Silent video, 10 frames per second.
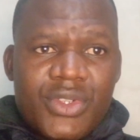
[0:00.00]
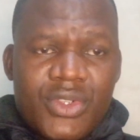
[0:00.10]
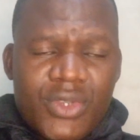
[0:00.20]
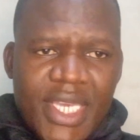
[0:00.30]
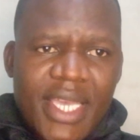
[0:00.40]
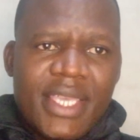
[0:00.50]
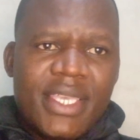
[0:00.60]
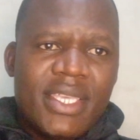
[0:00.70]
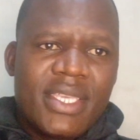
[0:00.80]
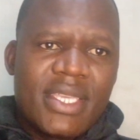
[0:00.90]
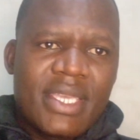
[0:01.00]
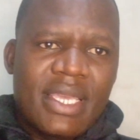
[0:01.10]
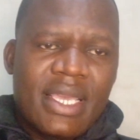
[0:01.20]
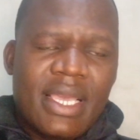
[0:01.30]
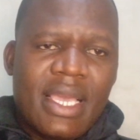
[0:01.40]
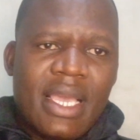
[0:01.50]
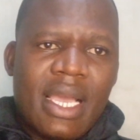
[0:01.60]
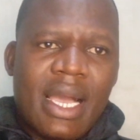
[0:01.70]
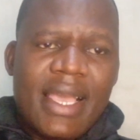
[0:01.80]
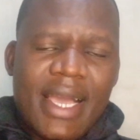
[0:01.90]
today,
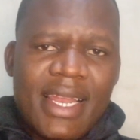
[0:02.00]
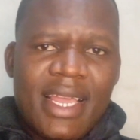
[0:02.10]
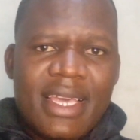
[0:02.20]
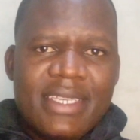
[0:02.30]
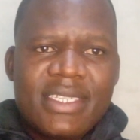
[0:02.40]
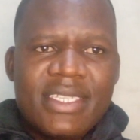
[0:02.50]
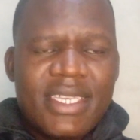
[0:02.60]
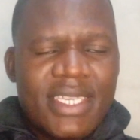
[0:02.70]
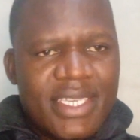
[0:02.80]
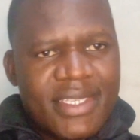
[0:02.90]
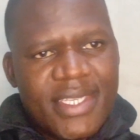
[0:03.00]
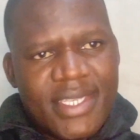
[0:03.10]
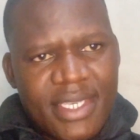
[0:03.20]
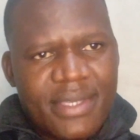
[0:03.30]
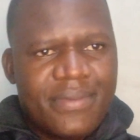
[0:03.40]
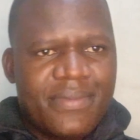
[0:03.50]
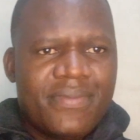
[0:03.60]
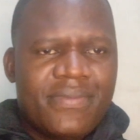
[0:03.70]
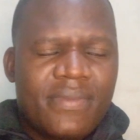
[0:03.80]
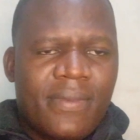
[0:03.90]
I analyzed the EACC
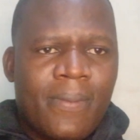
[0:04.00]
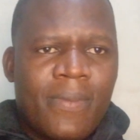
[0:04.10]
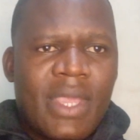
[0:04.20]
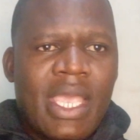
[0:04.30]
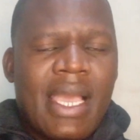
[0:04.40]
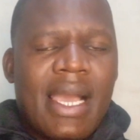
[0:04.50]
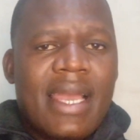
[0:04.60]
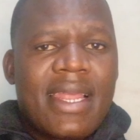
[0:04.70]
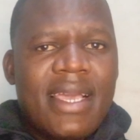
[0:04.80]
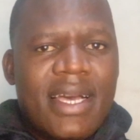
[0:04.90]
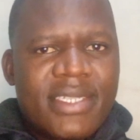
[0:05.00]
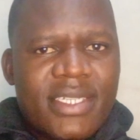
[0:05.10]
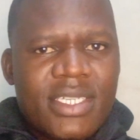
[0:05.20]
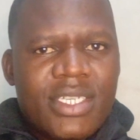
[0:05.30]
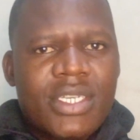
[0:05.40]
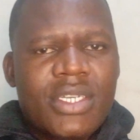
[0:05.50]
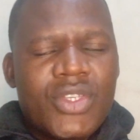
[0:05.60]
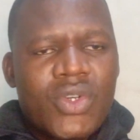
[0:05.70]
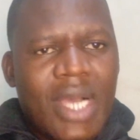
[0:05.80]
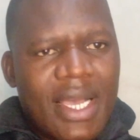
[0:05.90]
and I asked
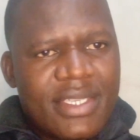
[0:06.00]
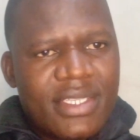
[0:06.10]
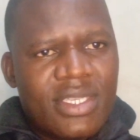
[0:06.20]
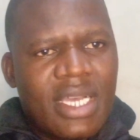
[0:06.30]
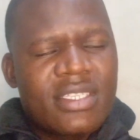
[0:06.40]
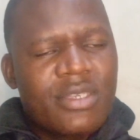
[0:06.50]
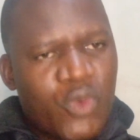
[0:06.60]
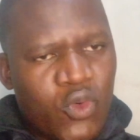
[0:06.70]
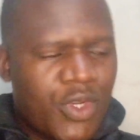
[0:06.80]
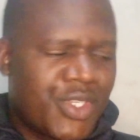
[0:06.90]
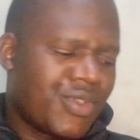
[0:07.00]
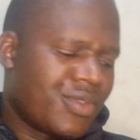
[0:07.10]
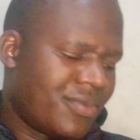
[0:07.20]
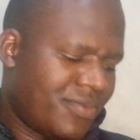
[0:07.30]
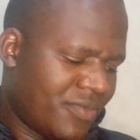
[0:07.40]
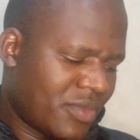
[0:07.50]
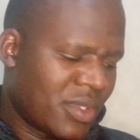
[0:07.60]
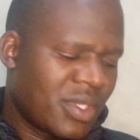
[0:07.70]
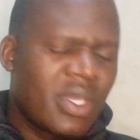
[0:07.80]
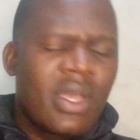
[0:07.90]
you guys a simple question.
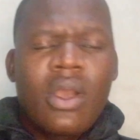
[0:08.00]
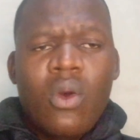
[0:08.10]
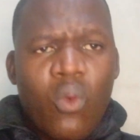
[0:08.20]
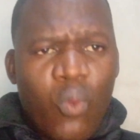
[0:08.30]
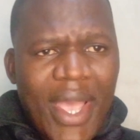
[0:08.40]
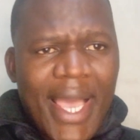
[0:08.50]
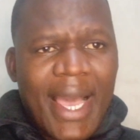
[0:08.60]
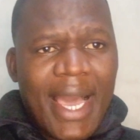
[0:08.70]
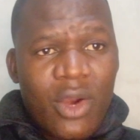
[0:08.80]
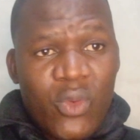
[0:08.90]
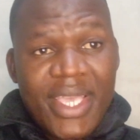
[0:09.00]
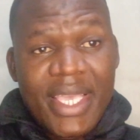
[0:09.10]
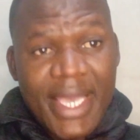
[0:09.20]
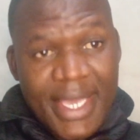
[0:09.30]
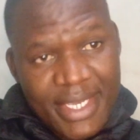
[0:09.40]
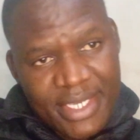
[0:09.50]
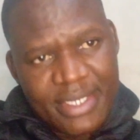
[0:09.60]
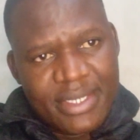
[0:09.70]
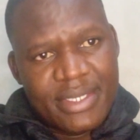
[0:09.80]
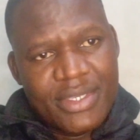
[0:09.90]
Where are we heading
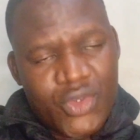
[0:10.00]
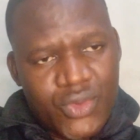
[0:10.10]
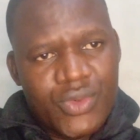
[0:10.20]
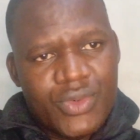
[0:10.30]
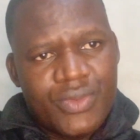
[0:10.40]
to